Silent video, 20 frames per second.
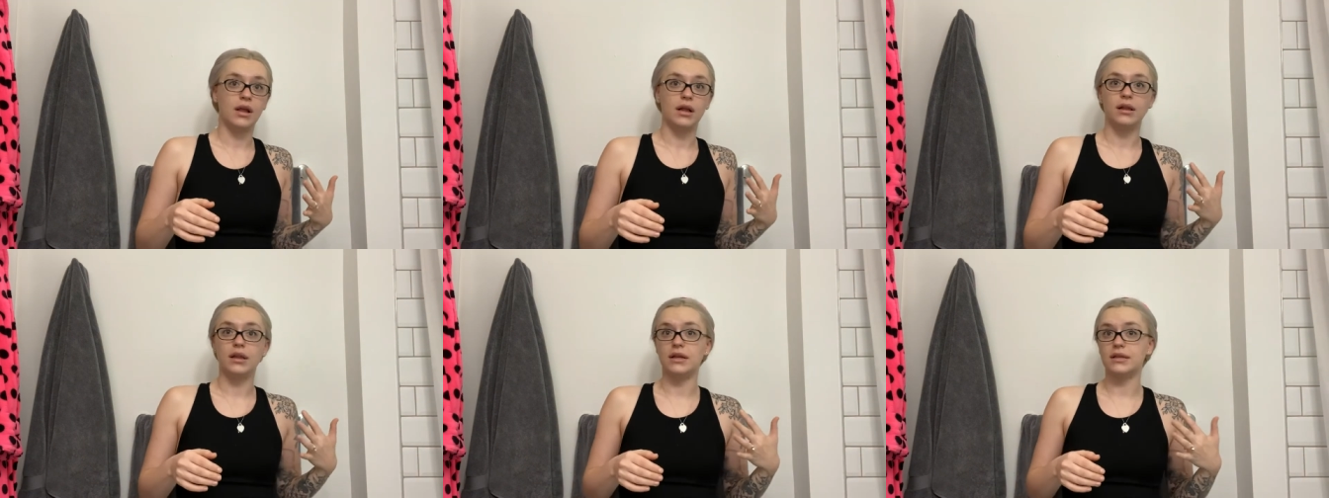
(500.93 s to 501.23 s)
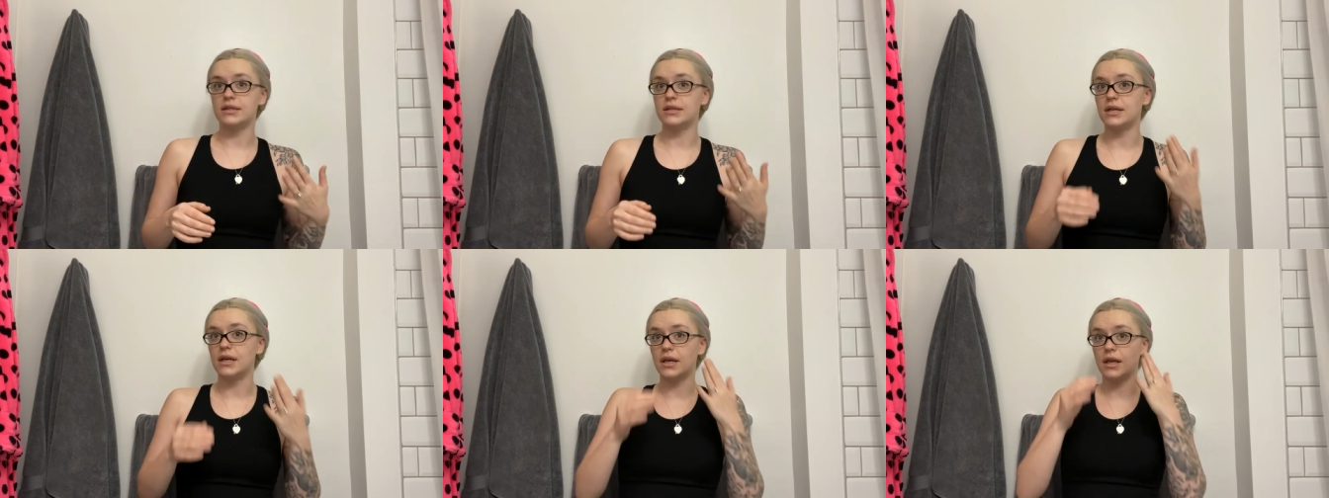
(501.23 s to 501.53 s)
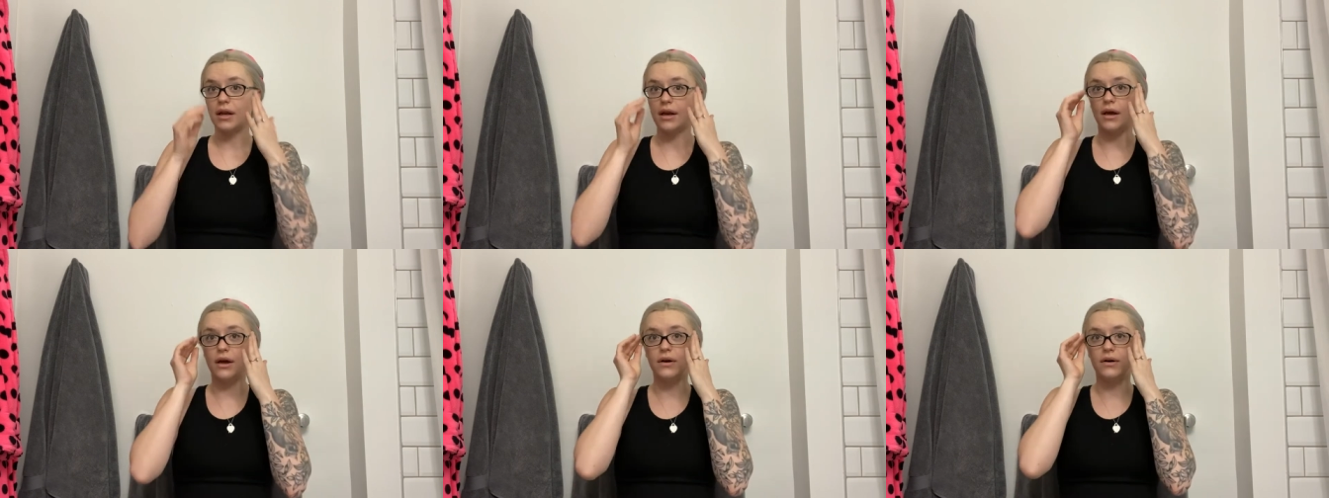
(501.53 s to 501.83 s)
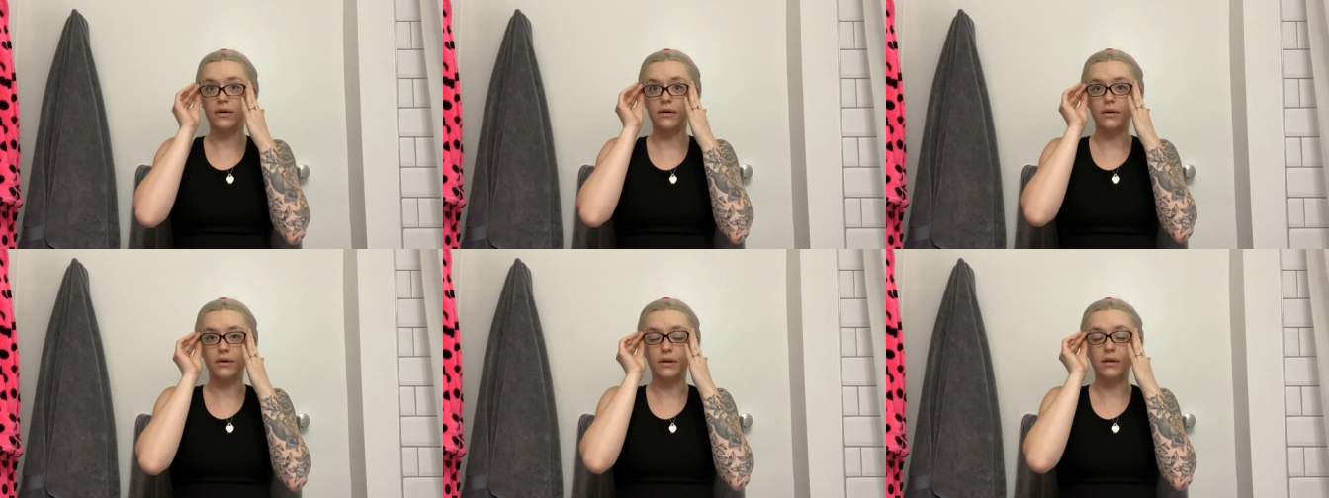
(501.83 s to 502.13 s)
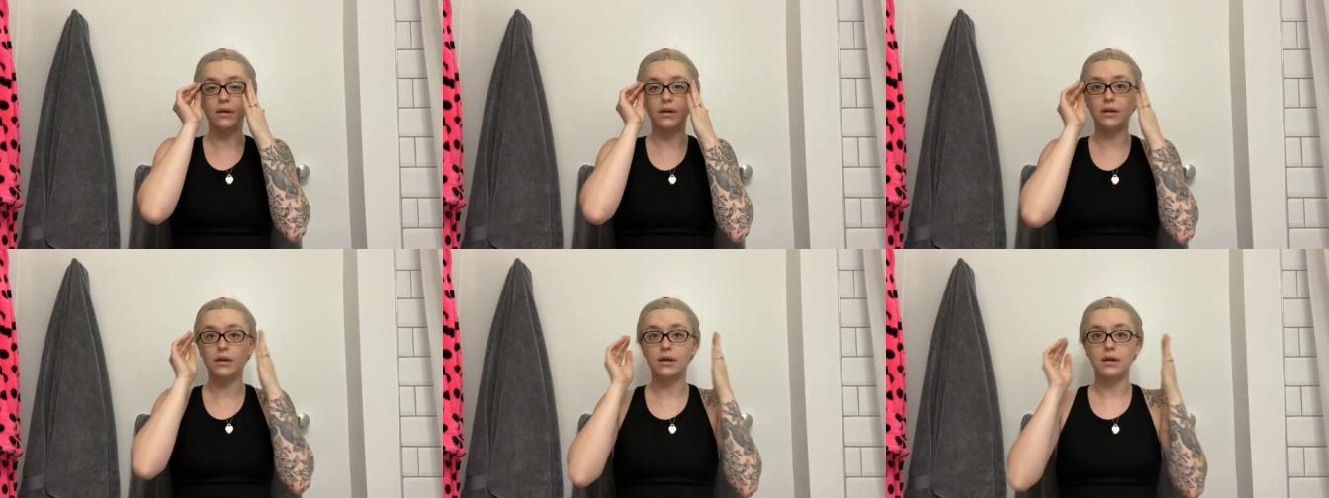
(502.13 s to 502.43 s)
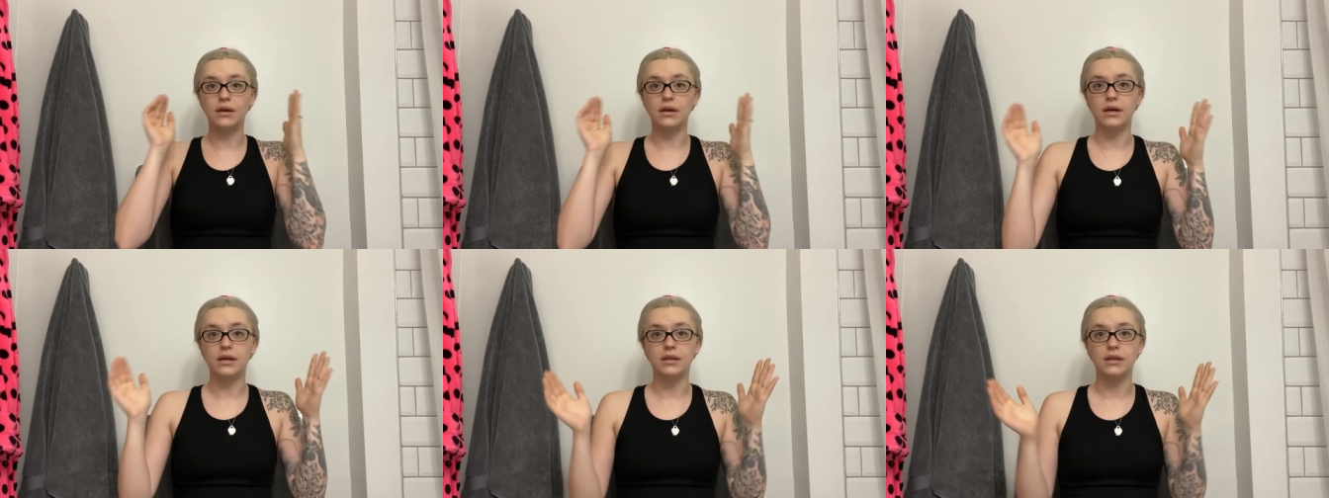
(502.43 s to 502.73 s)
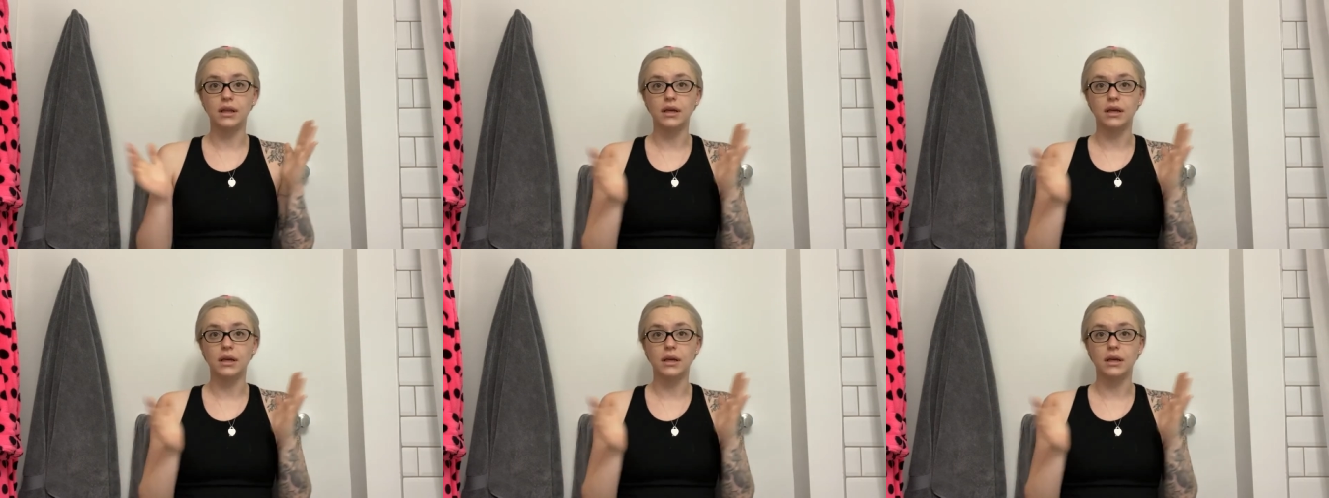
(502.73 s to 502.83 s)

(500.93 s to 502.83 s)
let's take it out and